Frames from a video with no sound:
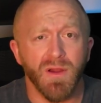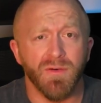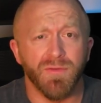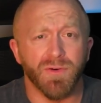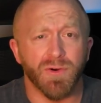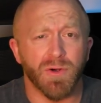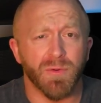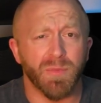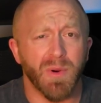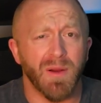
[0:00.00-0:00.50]

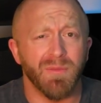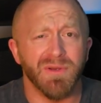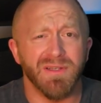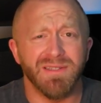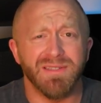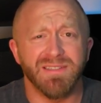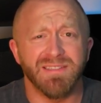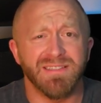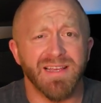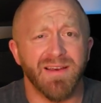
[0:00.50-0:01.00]
for probably
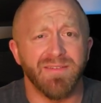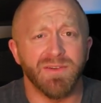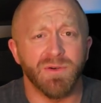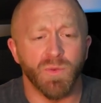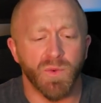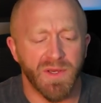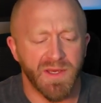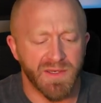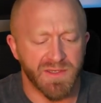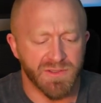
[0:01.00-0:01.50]
7
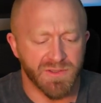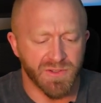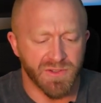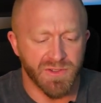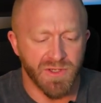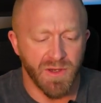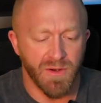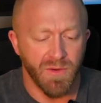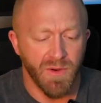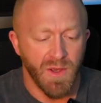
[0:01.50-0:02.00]
weeks or
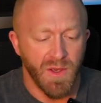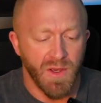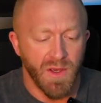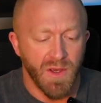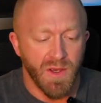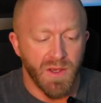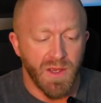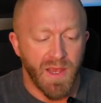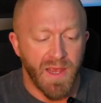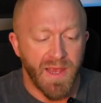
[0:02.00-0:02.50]
so,
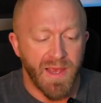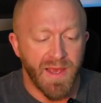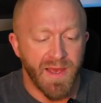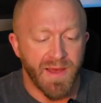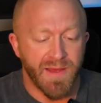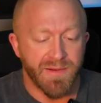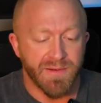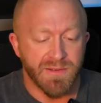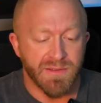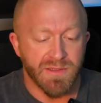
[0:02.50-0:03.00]

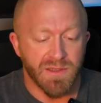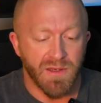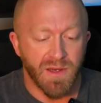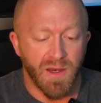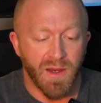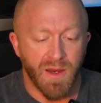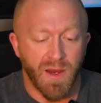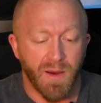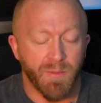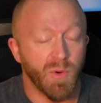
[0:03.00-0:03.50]
and
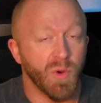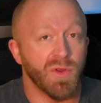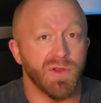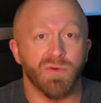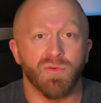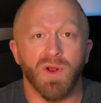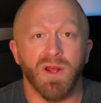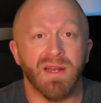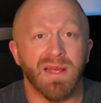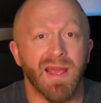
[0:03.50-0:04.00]
I'm only
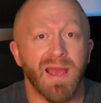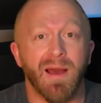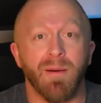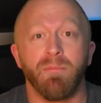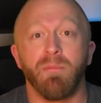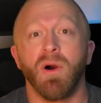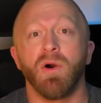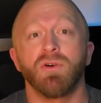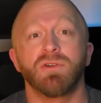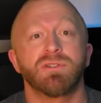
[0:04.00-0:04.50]
running at
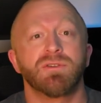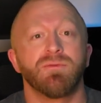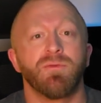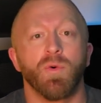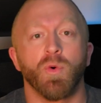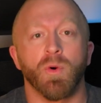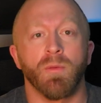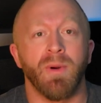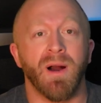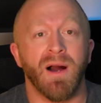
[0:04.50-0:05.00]
most
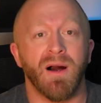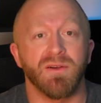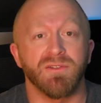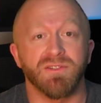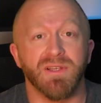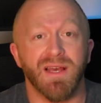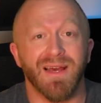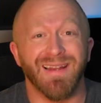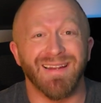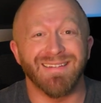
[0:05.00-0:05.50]
4
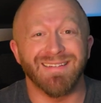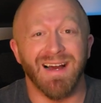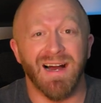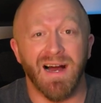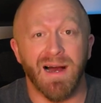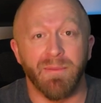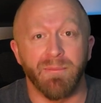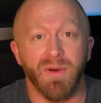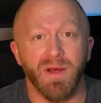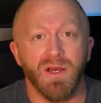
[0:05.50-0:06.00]
miles at a
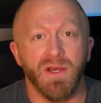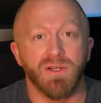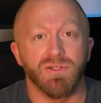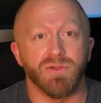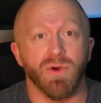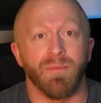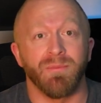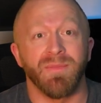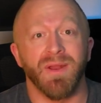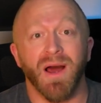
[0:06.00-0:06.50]
time.
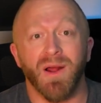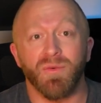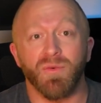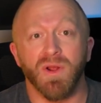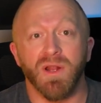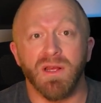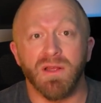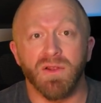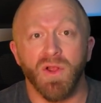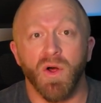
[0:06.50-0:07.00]
So I'm not
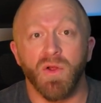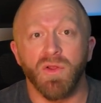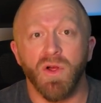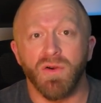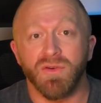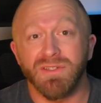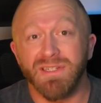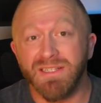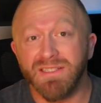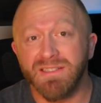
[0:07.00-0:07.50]
running
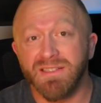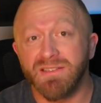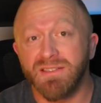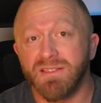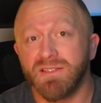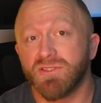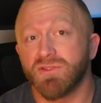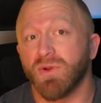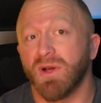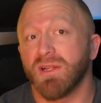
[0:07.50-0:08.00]
long
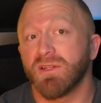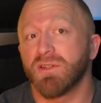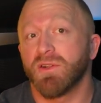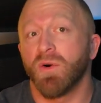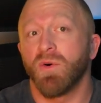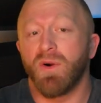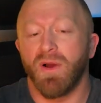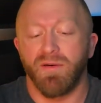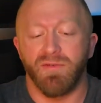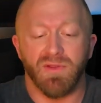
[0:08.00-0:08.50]
distances, so I
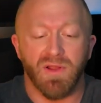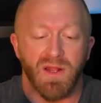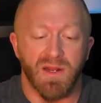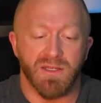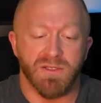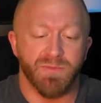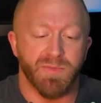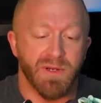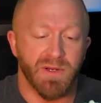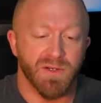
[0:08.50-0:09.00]
don't have a lot of
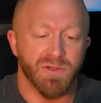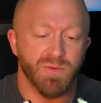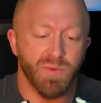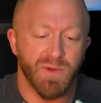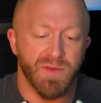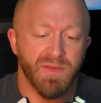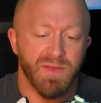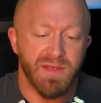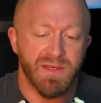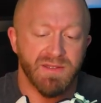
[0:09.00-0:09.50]
experience
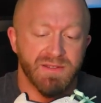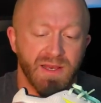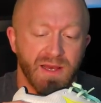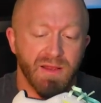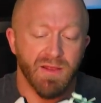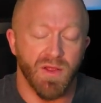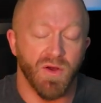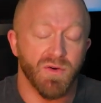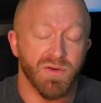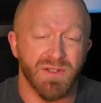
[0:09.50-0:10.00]
with these
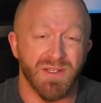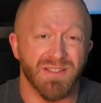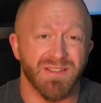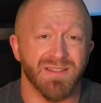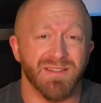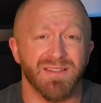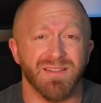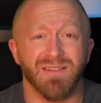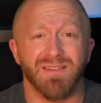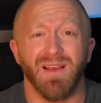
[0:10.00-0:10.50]
at long
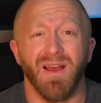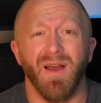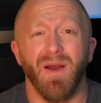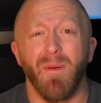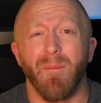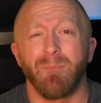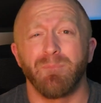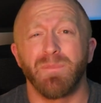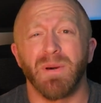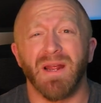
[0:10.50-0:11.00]
distances.
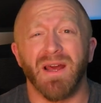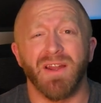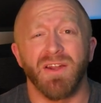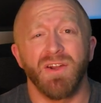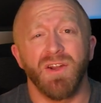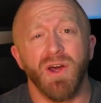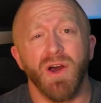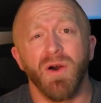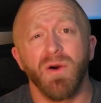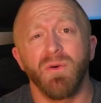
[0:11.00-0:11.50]
But I
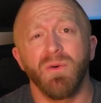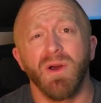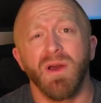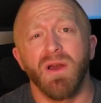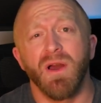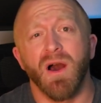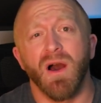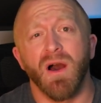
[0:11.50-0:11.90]
know